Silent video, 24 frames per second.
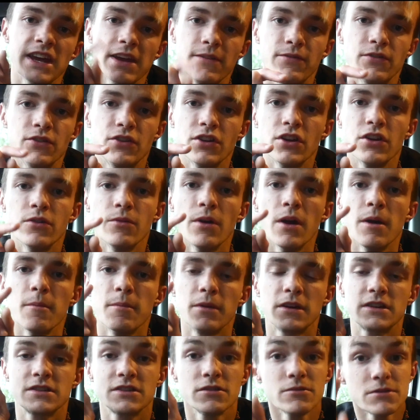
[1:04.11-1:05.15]
if you do,
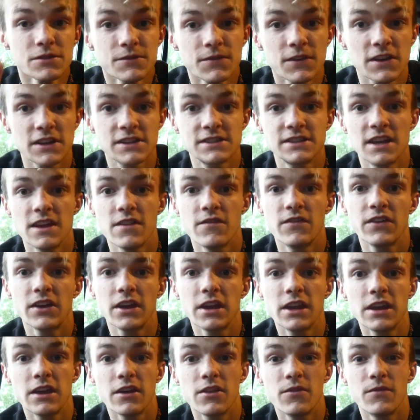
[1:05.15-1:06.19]
because I always forget to say at the
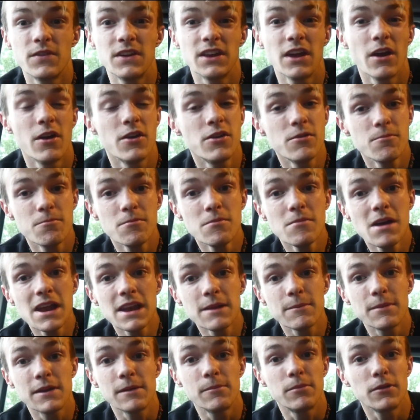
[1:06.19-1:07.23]
beginning of the video, and many
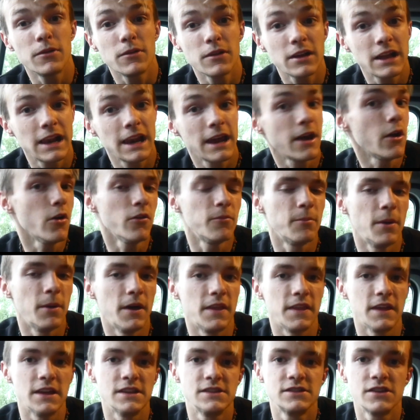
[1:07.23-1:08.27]
people will click off by
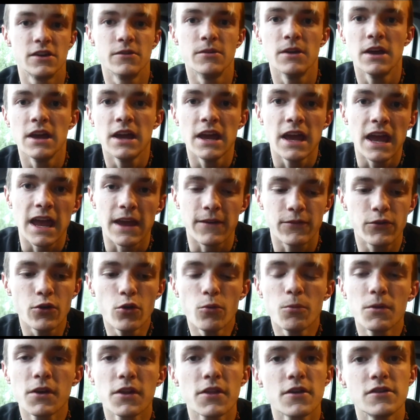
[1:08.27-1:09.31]
the end. So if you're
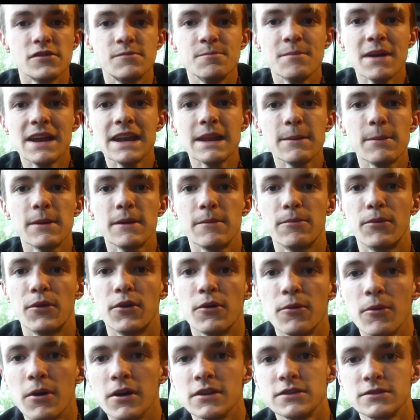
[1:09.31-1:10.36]
one of those many people
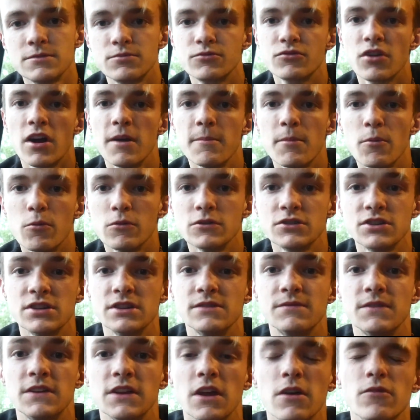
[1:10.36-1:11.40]
who aren't subscribed but watching this
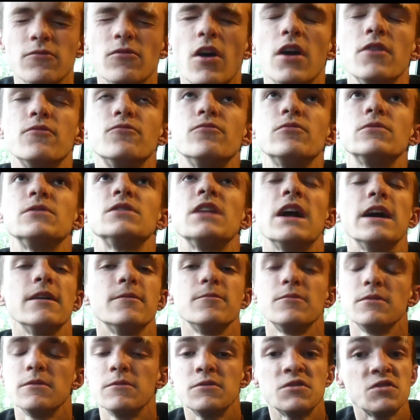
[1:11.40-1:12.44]
video,
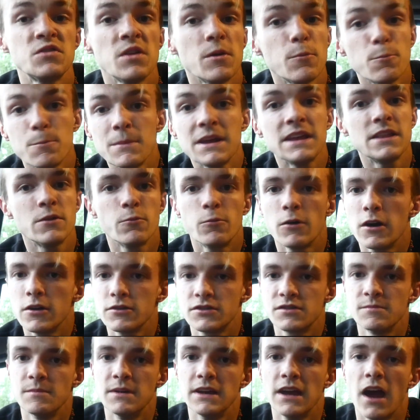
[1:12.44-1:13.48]
it would mean the world
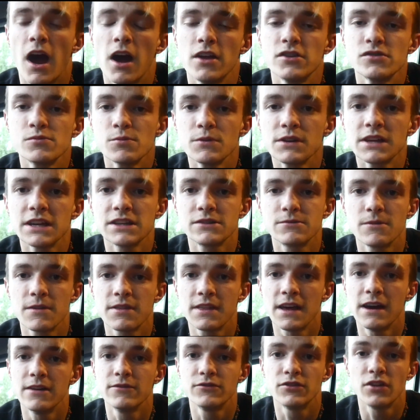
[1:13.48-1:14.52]
to me. I just want to get to
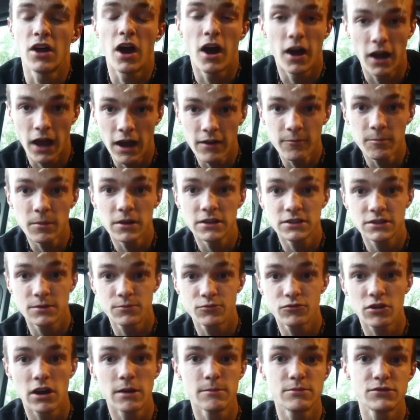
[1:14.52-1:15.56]
1,000. I have my
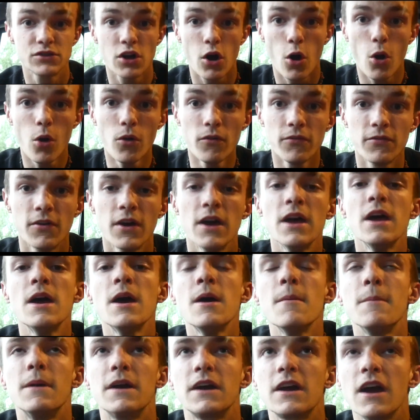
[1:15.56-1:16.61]
subscribers off,
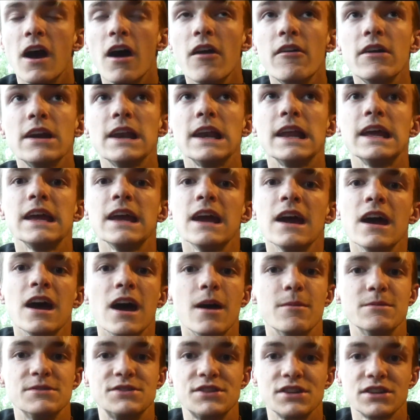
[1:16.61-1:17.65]
but currently
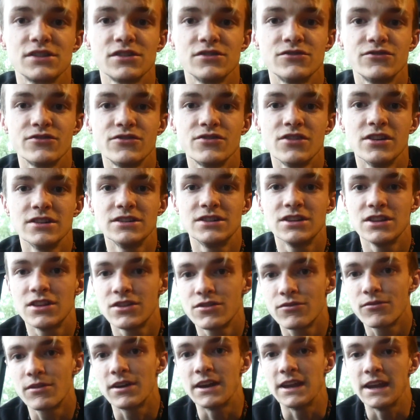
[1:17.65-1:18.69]
I'm at
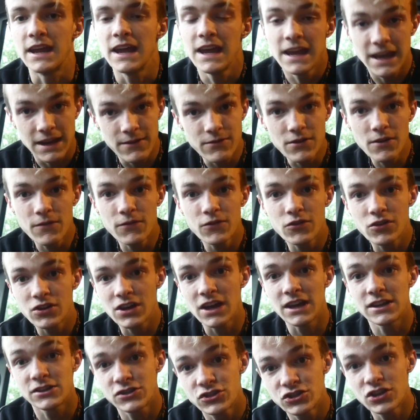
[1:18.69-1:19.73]
693. Even if I could
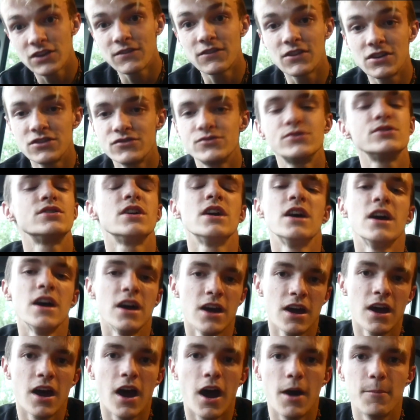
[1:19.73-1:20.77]
get 700,
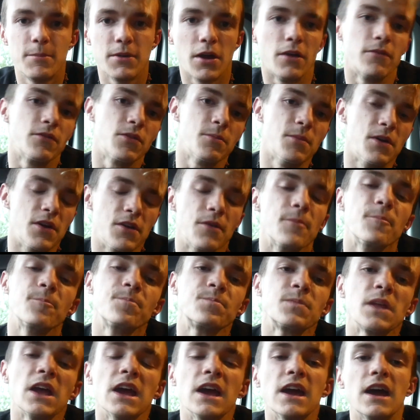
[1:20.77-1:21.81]
I'd be over the moon.
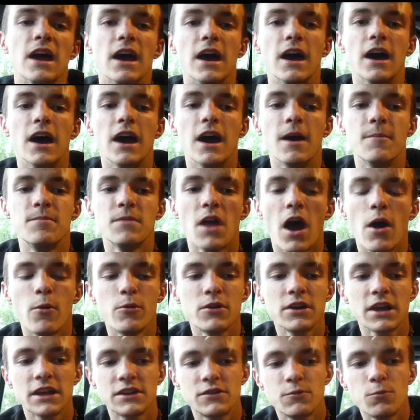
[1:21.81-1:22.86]
I want
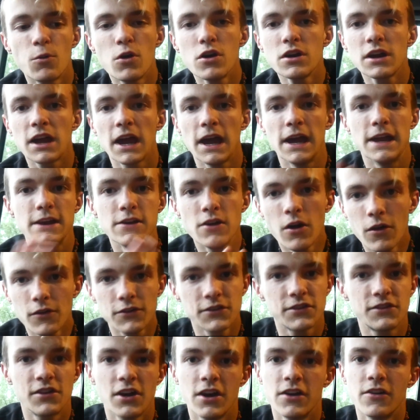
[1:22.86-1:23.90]
to get to 1k, not
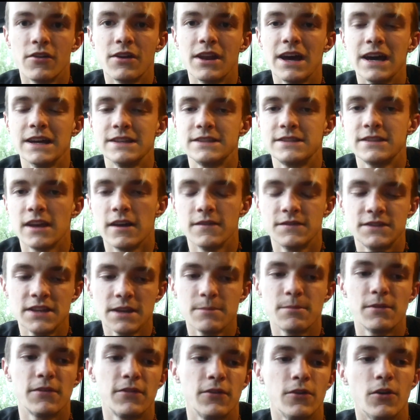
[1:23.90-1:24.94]
to turn on ads. I've said
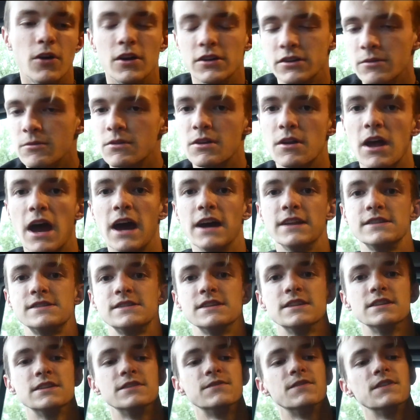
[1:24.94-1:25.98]
before, I don't want ads
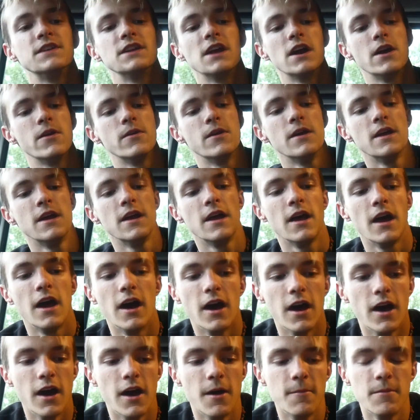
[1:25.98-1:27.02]
in this video
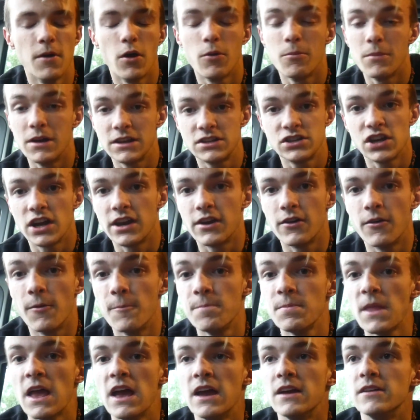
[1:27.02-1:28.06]
on my channel,
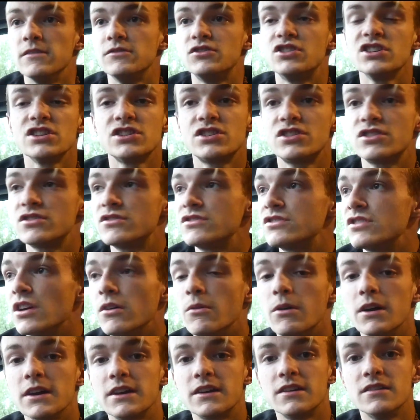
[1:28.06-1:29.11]
just
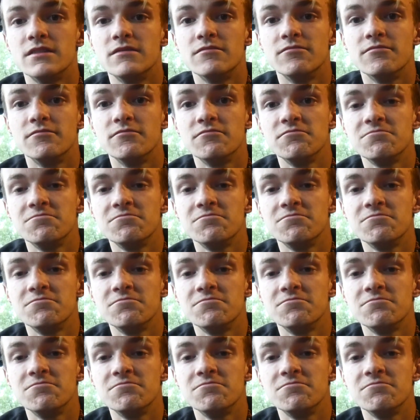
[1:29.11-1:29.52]
so I can,